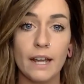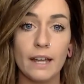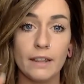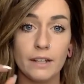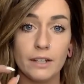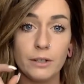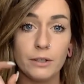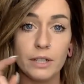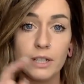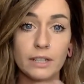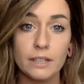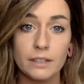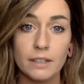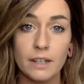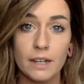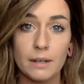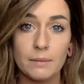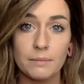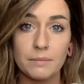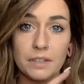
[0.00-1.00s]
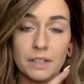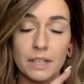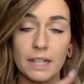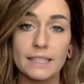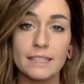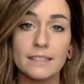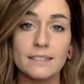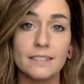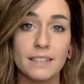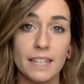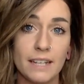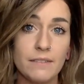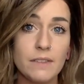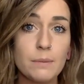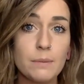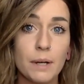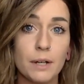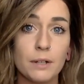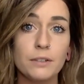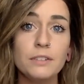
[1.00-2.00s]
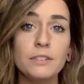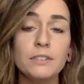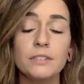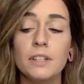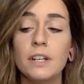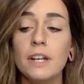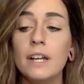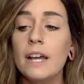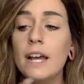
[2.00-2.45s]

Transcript: and then you can select to save the post,